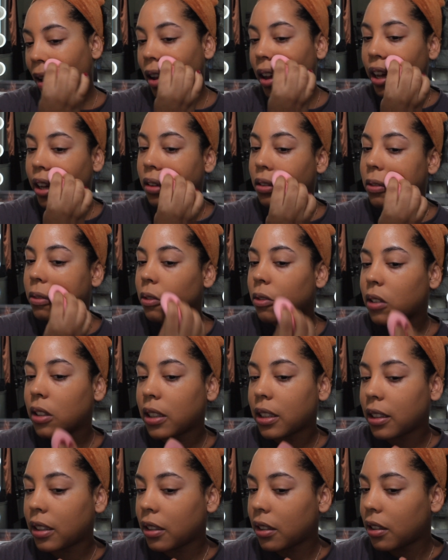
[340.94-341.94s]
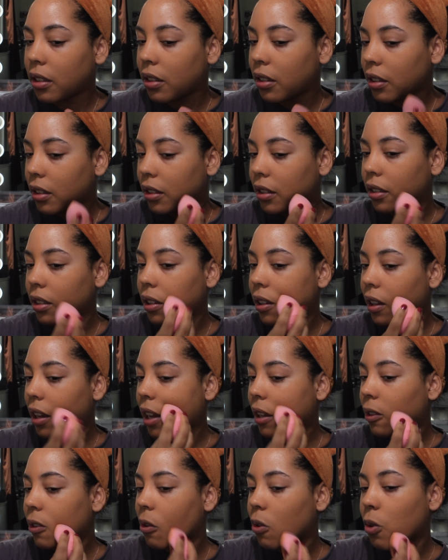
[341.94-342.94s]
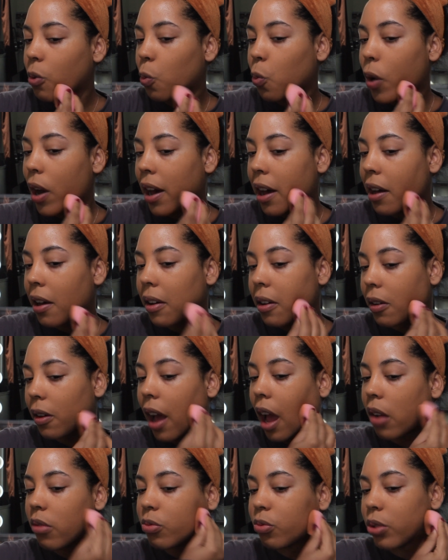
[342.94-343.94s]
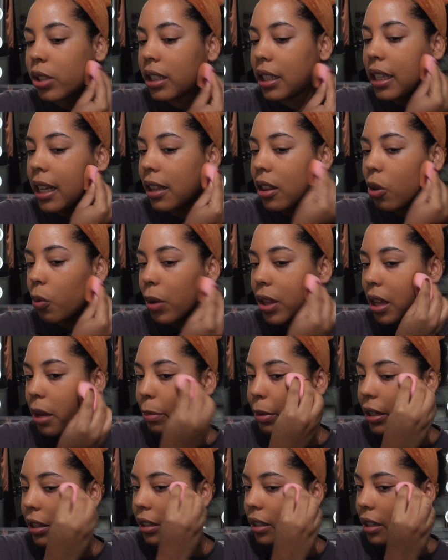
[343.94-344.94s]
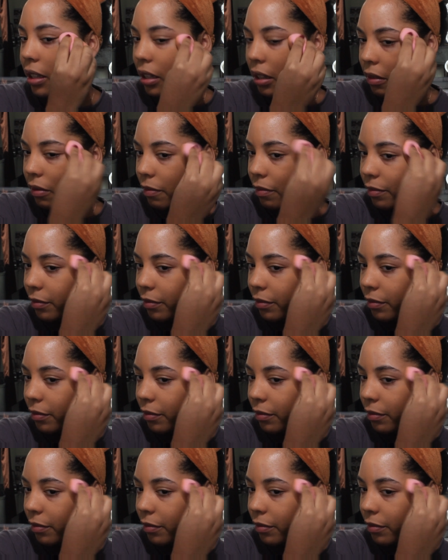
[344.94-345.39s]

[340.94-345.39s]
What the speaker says: I really like, wow, I really like the way that blended it in.